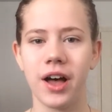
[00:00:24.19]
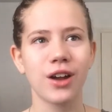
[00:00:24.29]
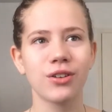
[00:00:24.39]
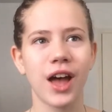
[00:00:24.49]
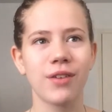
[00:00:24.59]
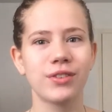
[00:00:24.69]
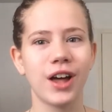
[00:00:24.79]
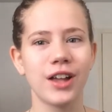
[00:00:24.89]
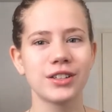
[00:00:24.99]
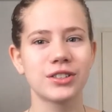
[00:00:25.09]
I don't have a
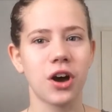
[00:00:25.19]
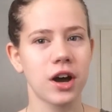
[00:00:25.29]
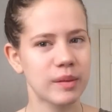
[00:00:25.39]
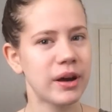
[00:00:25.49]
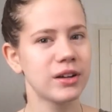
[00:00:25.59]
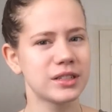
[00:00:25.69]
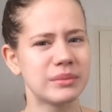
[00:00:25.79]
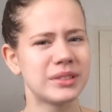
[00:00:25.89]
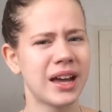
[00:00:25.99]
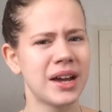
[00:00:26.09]
lot to talk about
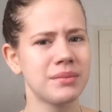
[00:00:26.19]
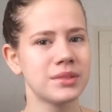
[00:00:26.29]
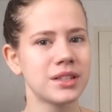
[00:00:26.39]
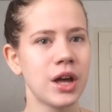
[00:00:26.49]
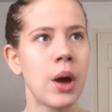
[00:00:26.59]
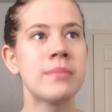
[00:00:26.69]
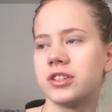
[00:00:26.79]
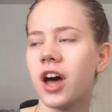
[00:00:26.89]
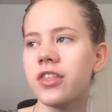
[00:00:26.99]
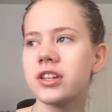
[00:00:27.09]
sometimes, and
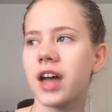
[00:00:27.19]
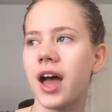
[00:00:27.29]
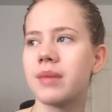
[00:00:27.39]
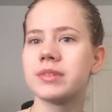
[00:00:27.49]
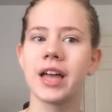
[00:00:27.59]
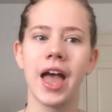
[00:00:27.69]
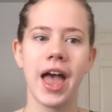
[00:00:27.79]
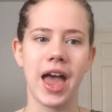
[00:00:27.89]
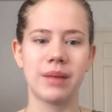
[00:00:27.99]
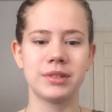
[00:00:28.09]
there's other times
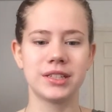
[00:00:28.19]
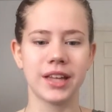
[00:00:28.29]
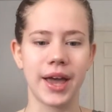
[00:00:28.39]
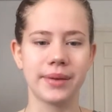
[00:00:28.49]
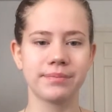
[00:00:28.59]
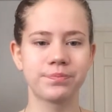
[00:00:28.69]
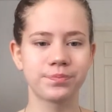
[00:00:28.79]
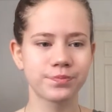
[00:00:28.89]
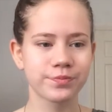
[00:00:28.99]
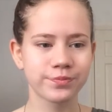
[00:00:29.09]
and I'm just like,
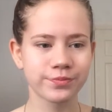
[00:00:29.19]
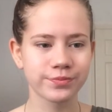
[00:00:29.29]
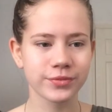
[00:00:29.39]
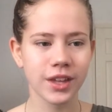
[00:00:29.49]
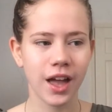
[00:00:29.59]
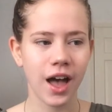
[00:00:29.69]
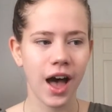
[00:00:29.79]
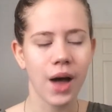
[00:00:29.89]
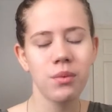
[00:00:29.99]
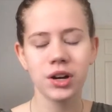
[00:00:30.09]

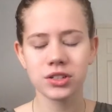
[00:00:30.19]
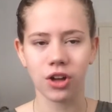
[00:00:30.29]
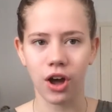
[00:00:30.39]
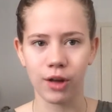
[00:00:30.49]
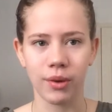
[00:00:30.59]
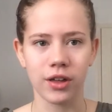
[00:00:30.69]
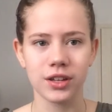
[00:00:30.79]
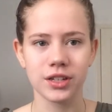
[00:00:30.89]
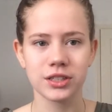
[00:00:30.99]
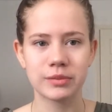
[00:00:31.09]
I want to talk about
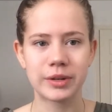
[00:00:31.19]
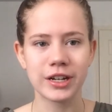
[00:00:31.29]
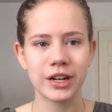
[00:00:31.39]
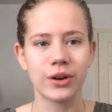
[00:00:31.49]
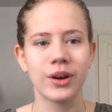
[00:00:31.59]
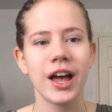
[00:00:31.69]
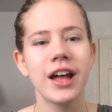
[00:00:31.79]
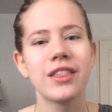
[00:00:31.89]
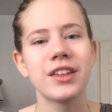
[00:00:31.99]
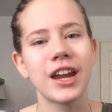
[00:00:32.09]
this, but, you know,
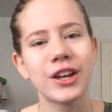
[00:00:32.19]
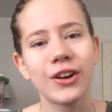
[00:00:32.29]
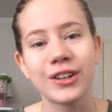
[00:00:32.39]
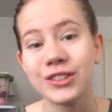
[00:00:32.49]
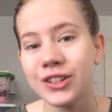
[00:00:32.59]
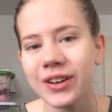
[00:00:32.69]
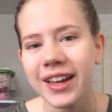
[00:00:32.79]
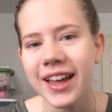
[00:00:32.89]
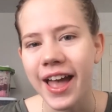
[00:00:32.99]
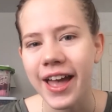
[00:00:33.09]
then I go to do
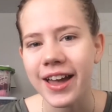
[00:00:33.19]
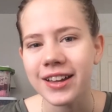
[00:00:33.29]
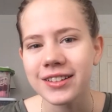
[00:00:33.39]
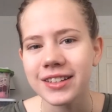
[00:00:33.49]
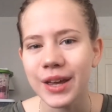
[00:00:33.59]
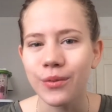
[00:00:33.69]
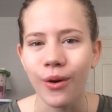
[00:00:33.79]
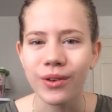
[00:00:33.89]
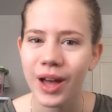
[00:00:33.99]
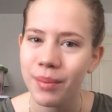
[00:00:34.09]
it and it
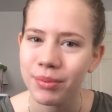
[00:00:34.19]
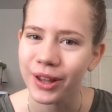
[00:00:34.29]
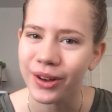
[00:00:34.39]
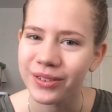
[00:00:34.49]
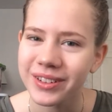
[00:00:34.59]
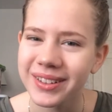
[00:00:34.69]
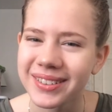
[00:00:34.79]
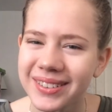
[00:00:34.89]
won't upload.